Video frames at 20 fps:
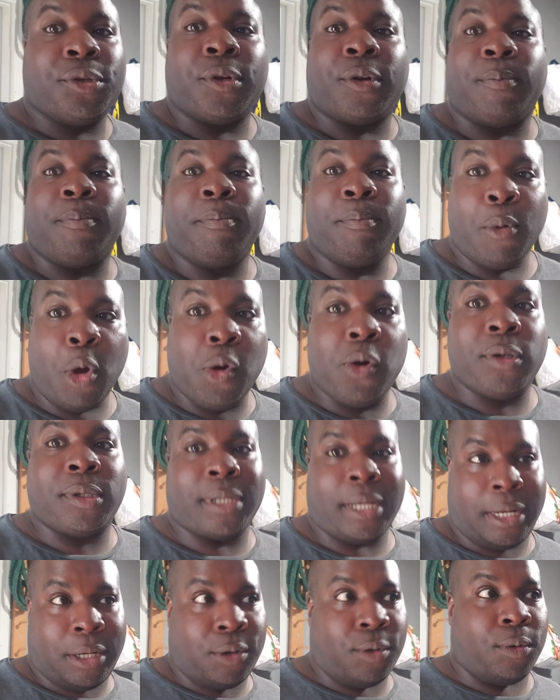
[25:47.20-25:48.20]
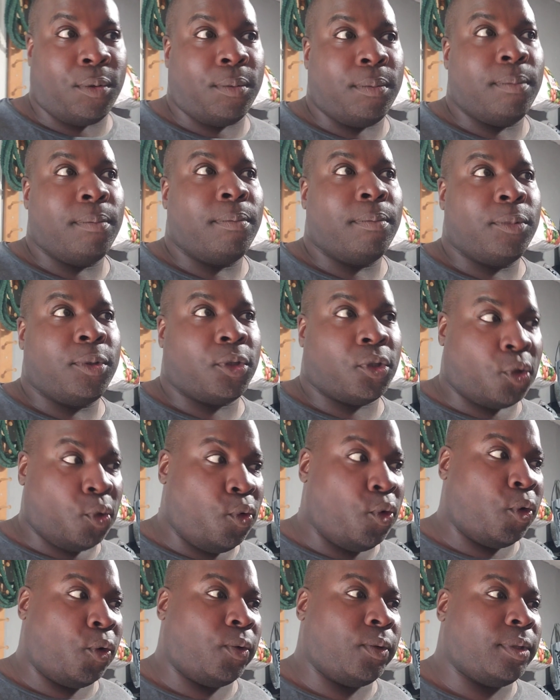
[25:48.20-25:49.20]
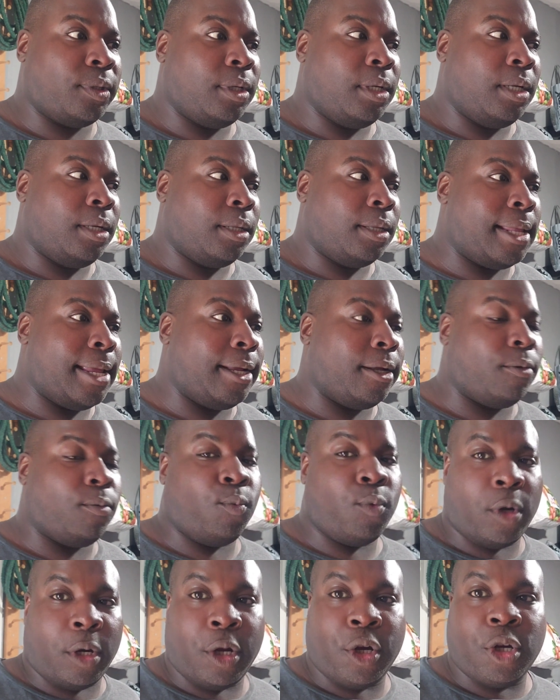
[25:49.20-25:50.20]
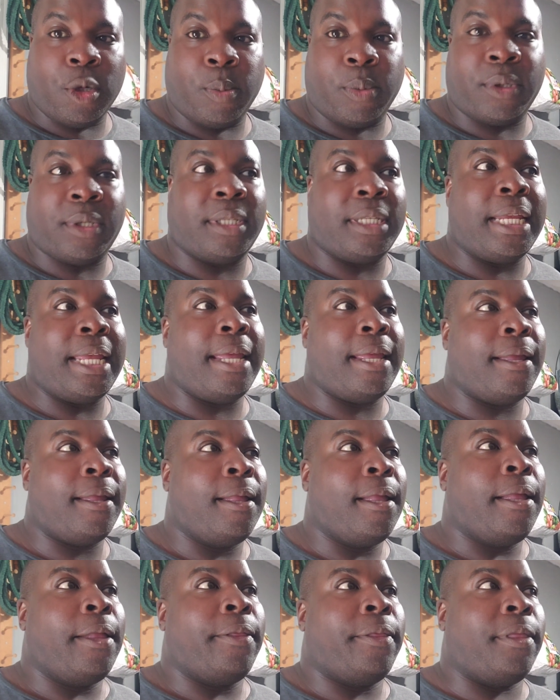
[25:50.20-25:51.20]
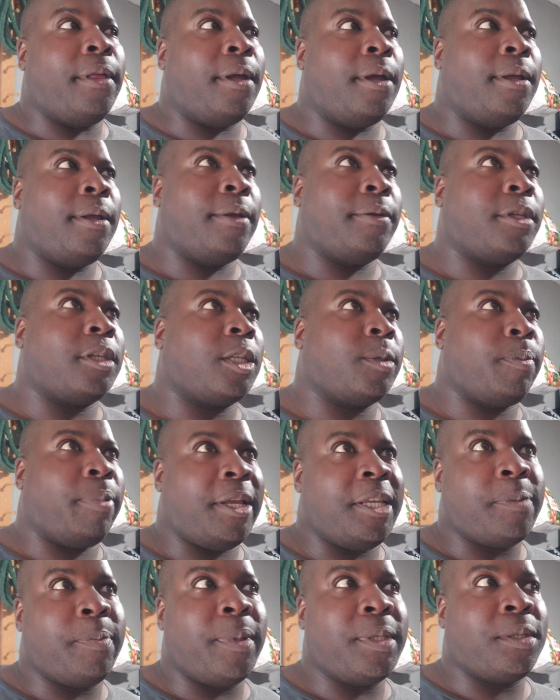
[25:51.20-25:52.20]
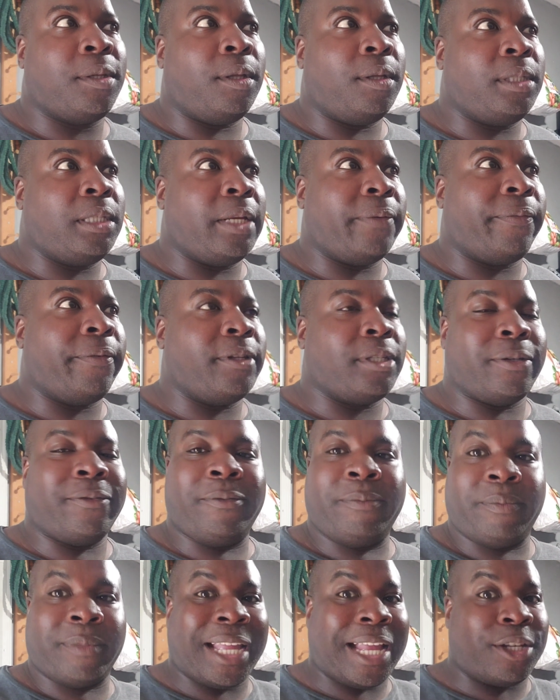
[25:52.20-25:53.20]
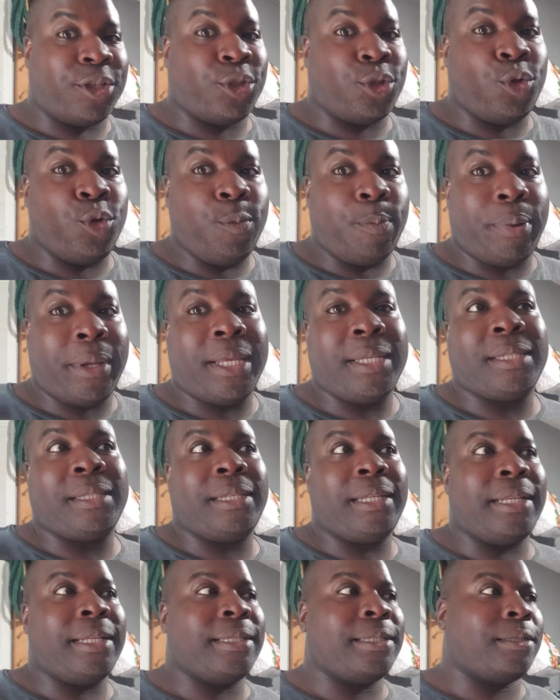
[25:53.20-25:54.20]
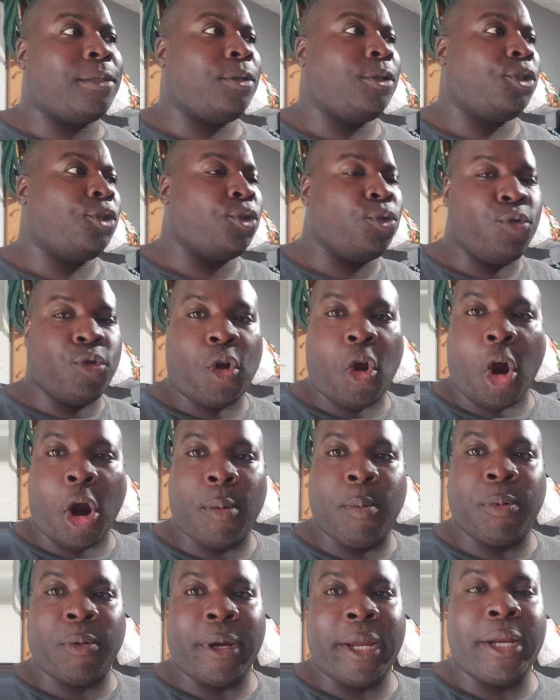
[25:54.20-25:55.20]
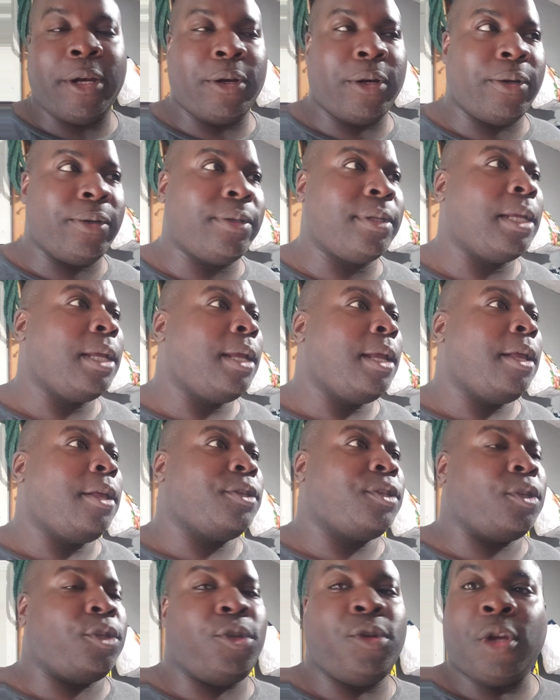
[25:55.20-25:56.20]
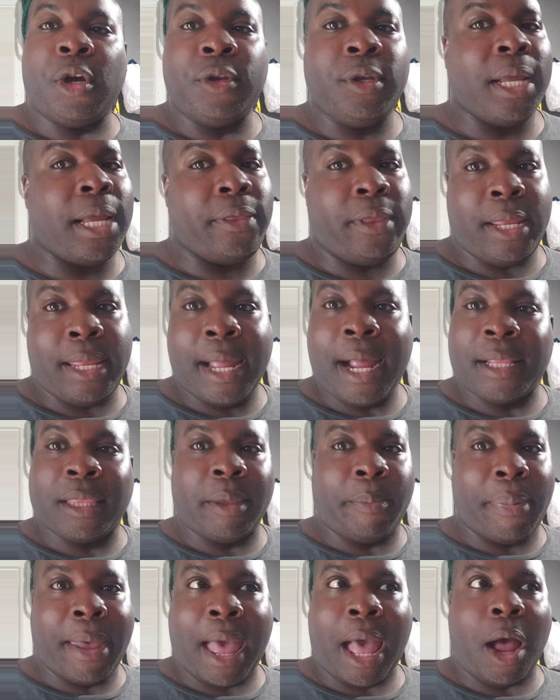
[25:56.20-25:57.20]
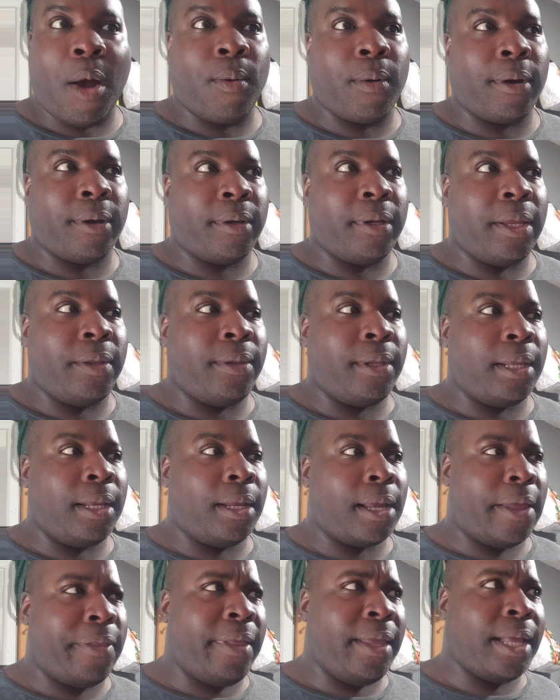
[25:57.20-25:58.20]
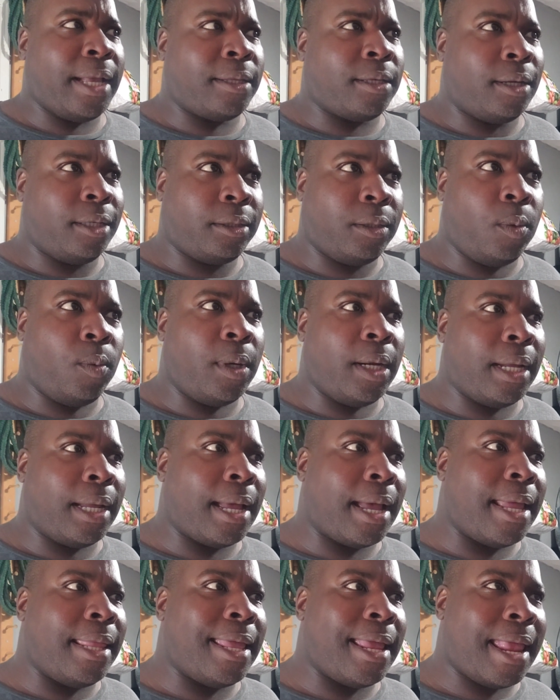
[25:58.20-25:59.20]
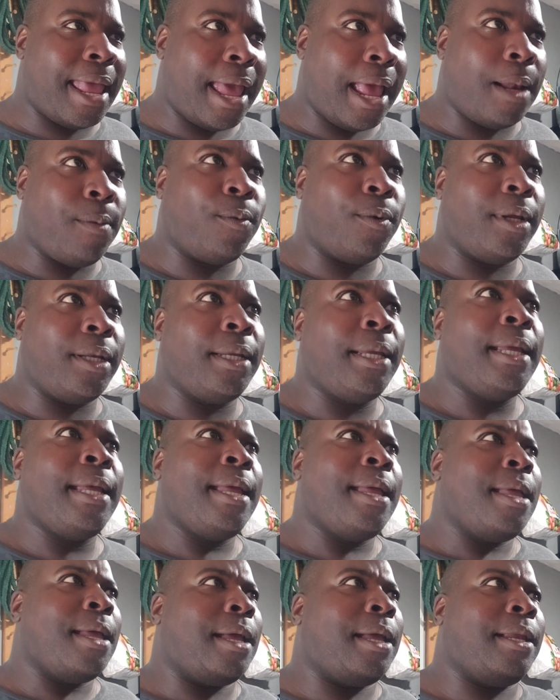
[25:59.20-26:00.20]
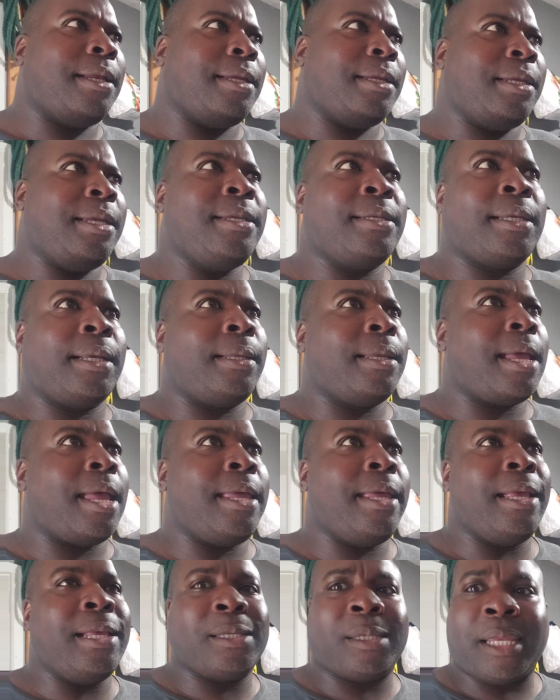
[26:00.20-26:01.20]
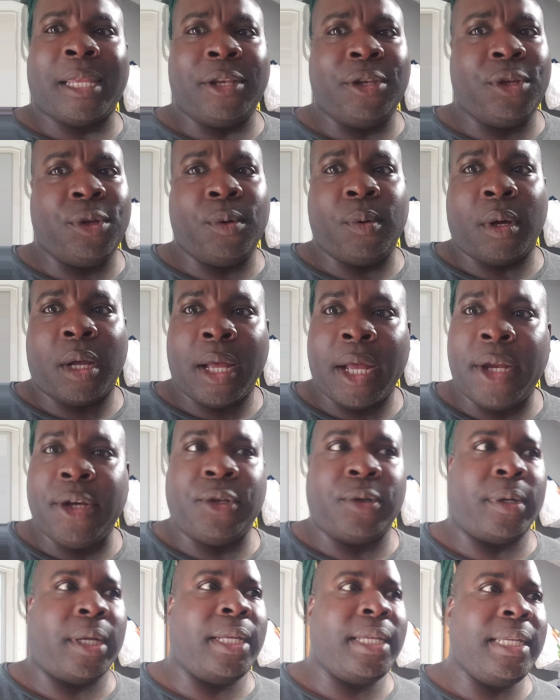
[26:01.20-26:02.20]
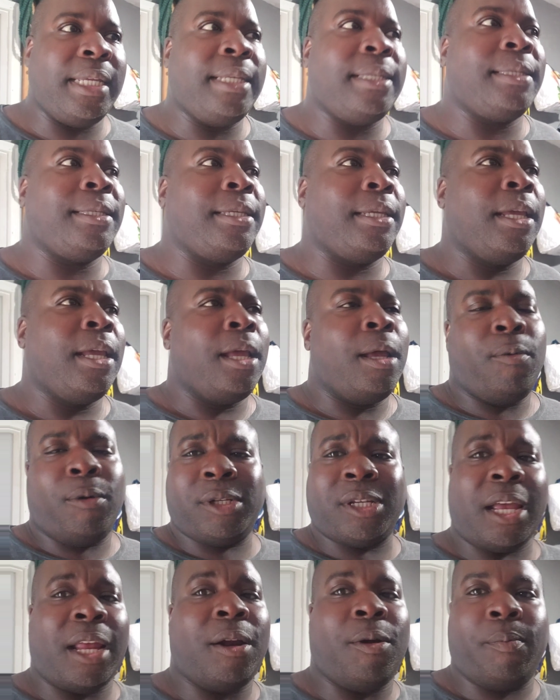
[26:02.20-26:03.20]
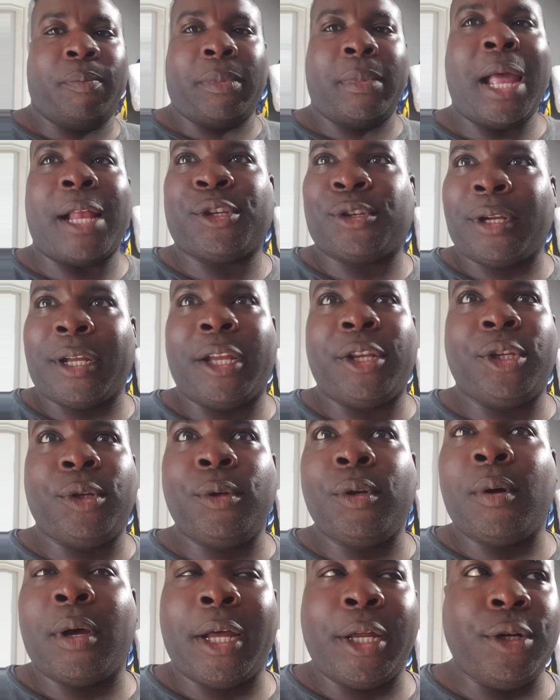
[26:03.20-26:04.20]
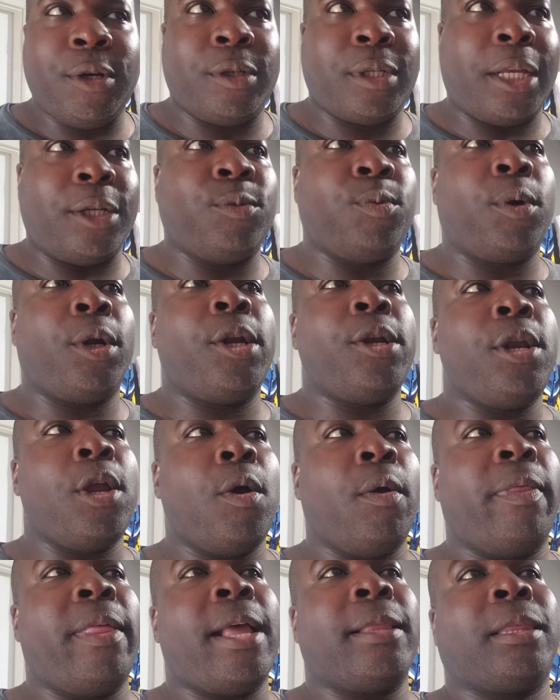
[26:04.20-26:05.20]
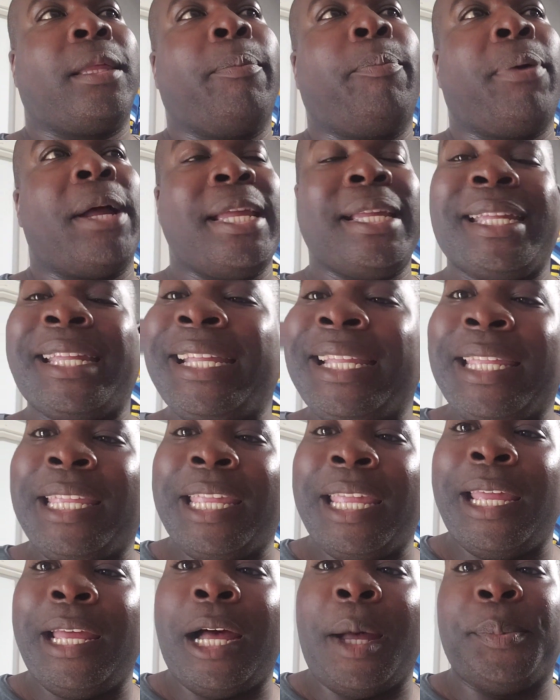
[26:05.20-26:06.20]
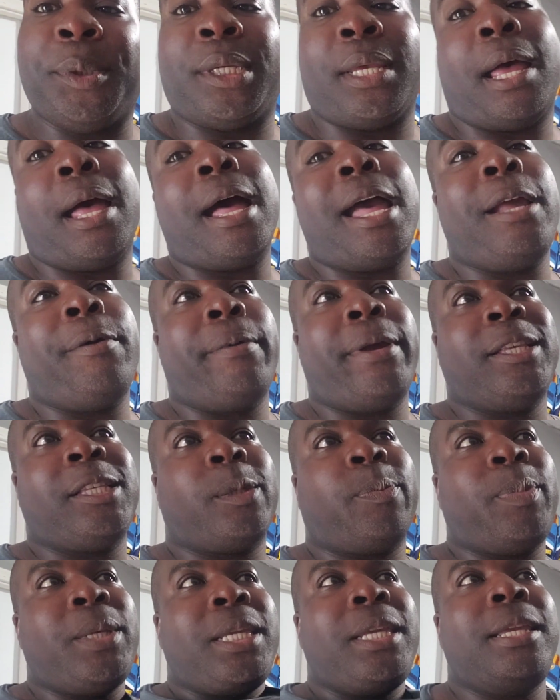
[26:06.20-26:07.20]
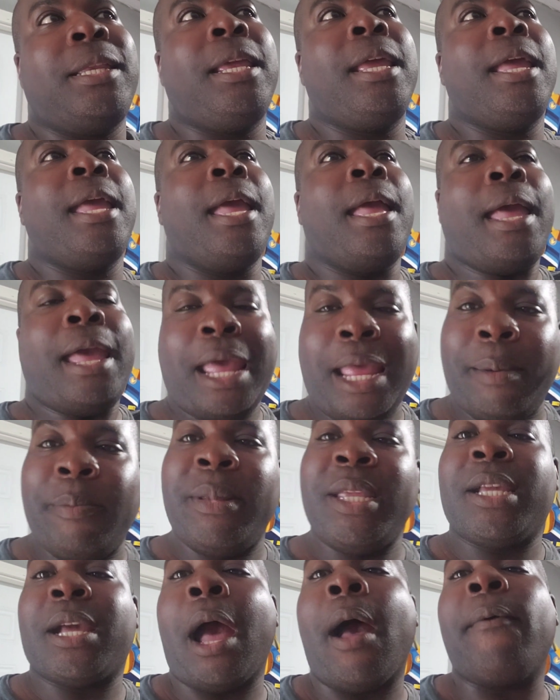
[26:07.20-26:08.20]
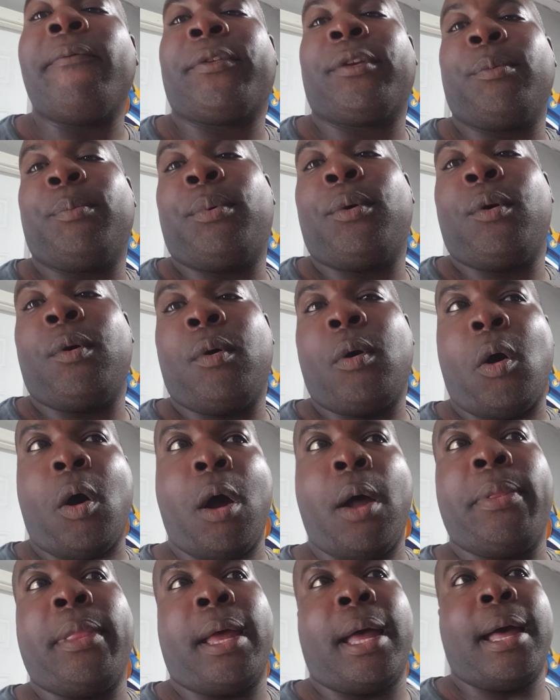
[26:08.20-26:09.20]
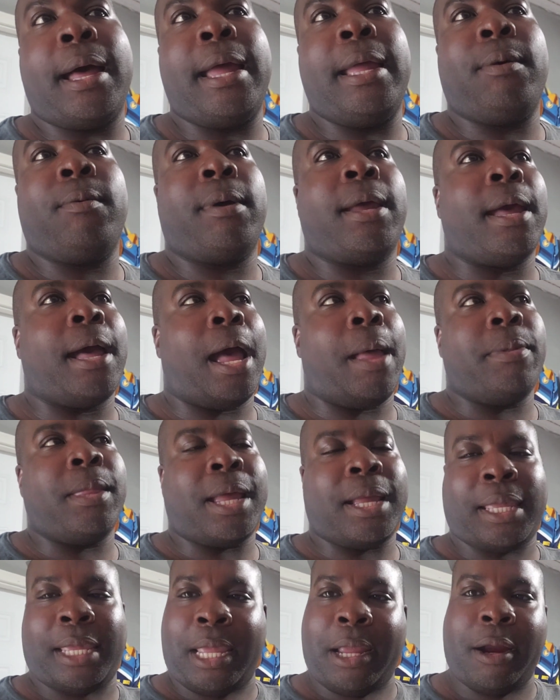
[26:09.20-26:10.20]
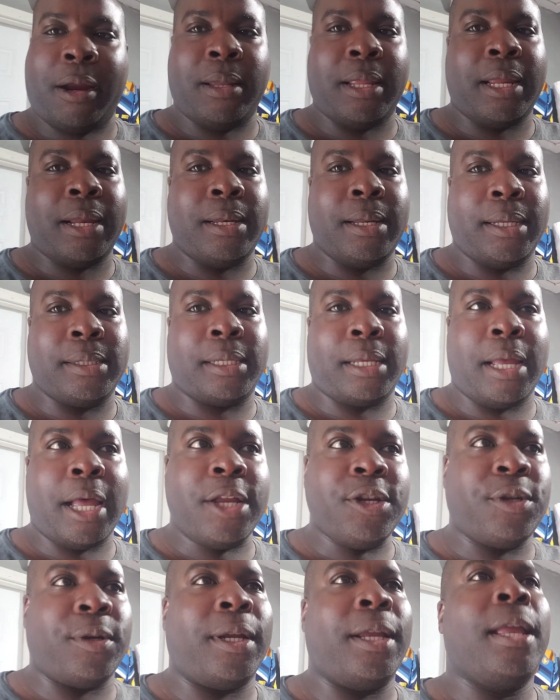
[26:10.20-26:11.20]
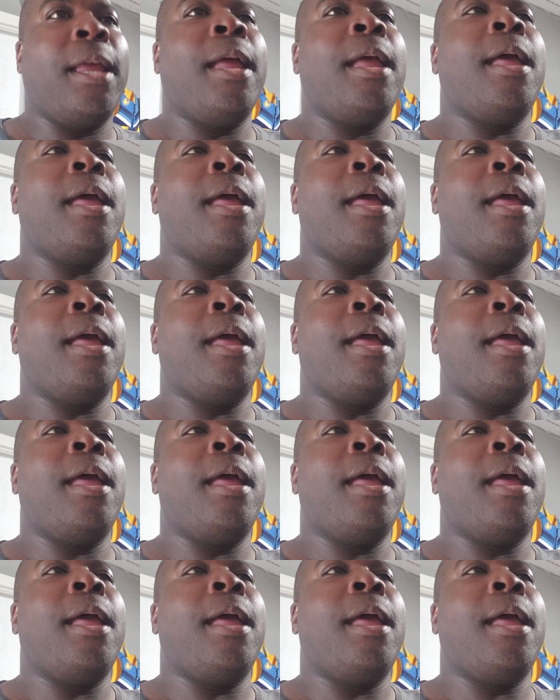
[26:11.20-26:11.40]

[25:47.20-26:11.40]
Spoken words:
motorcycle scooters, like 100%. The displacement's a little different. Some of them got 2 pistons, 2 carburetors. So they got the power. And I think I talked to one guy that had one, and he said that his can do 100 easy, which not trying to do no hundreds. I just want to know that the bike can get up to highway speed and be comfortable on the highway. I'm not caring that it does 100.